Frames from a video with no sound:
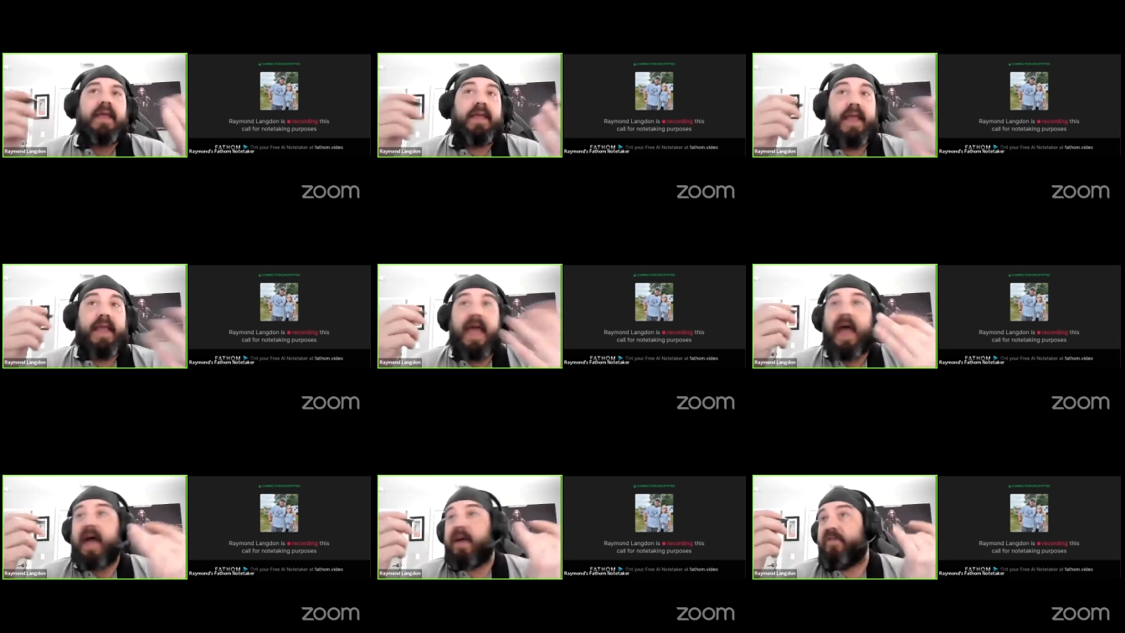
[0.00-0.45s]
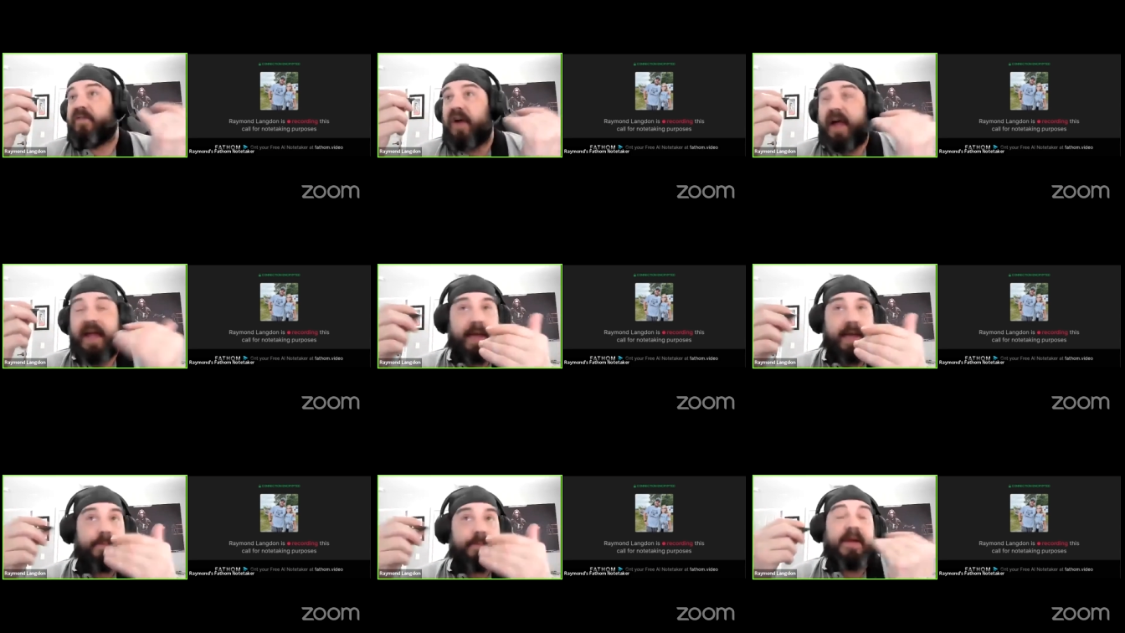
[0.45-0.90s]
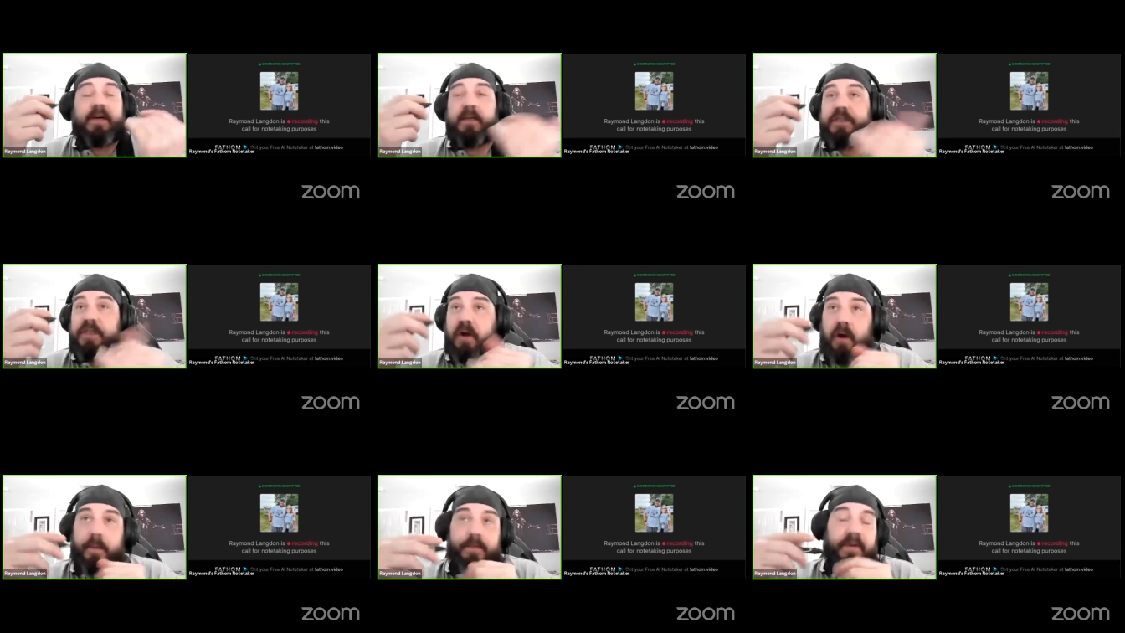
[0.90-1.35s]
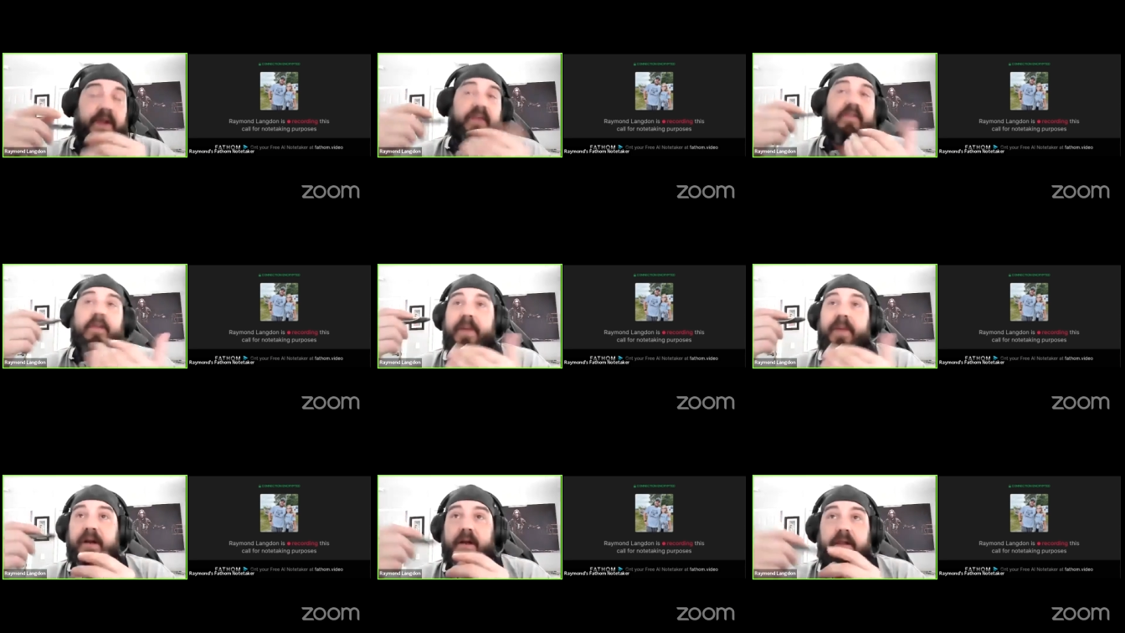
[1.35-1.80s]
yeah, if I had better show up rates
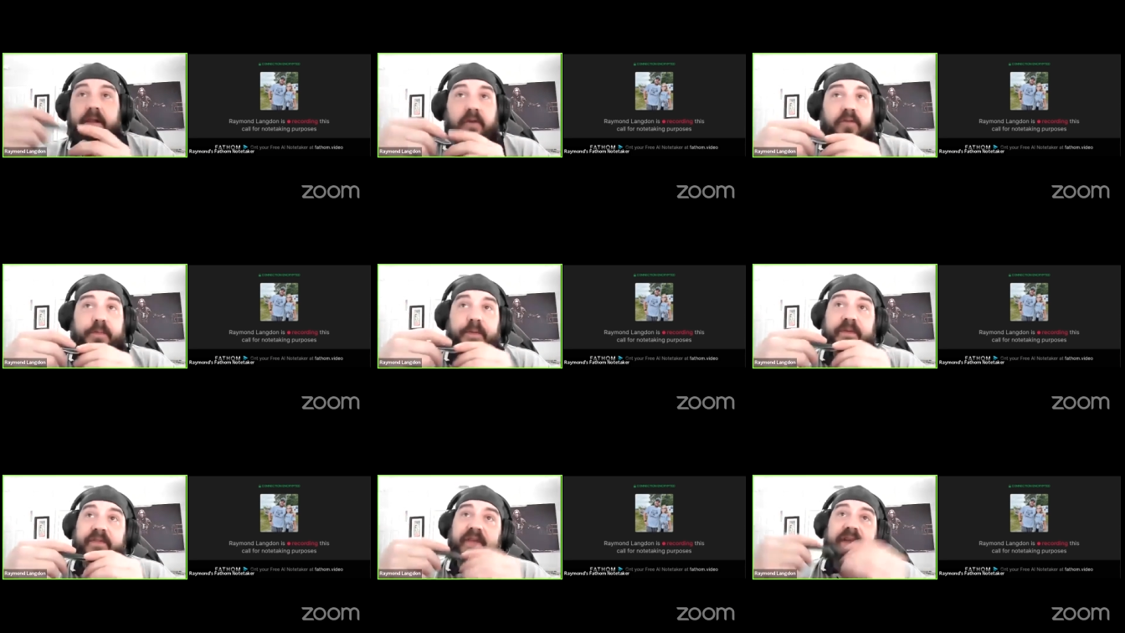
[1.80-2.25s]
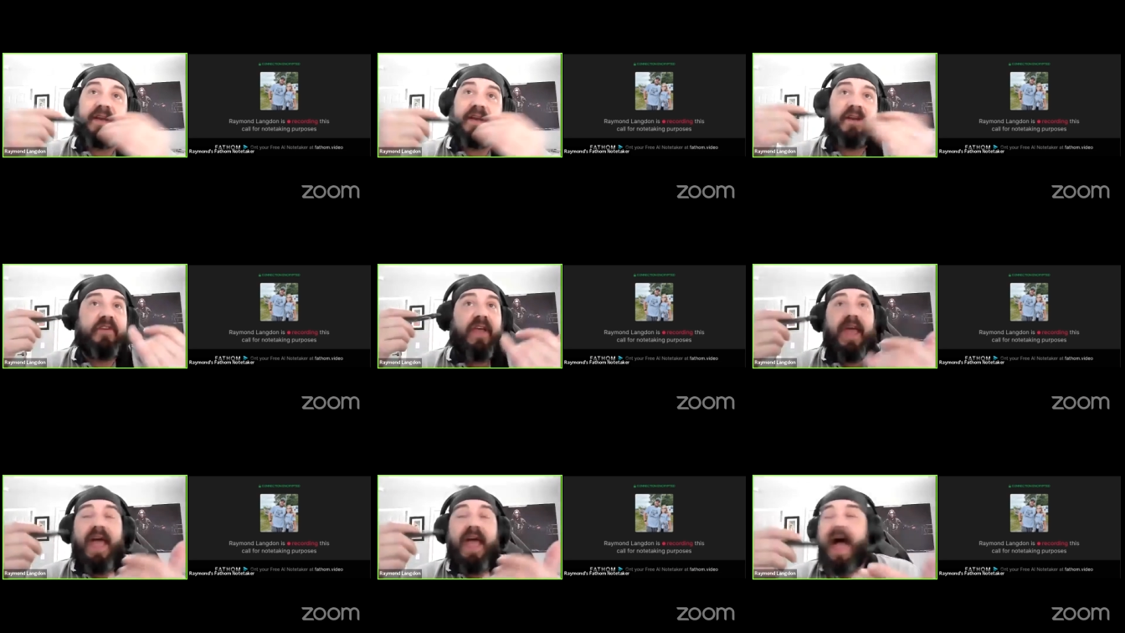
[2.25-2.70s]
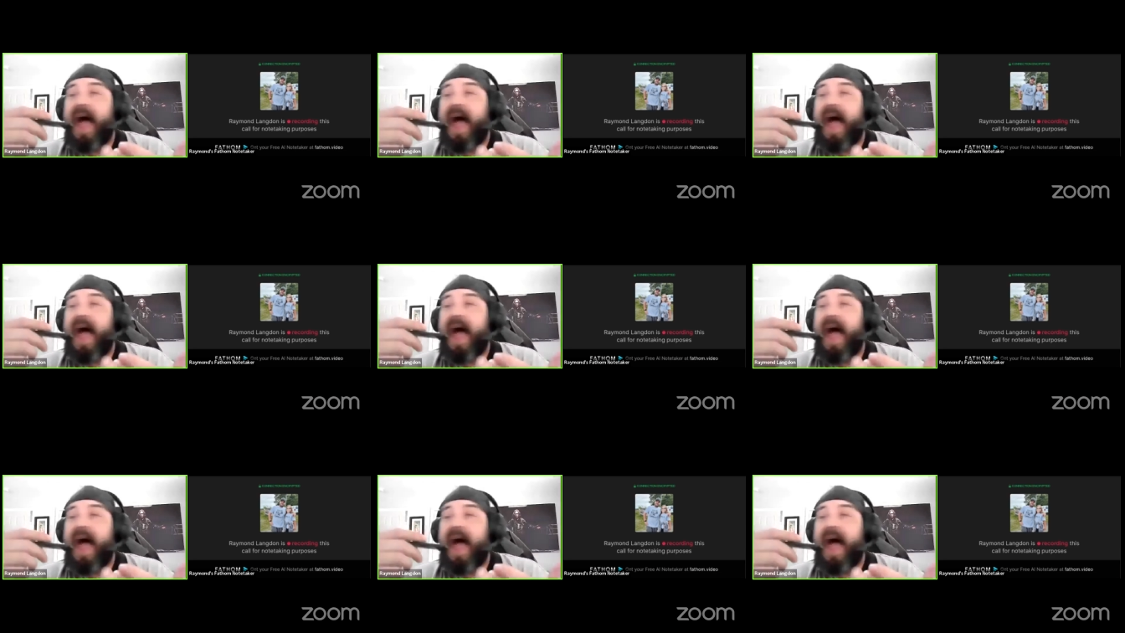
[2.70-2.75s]
and better close percentage,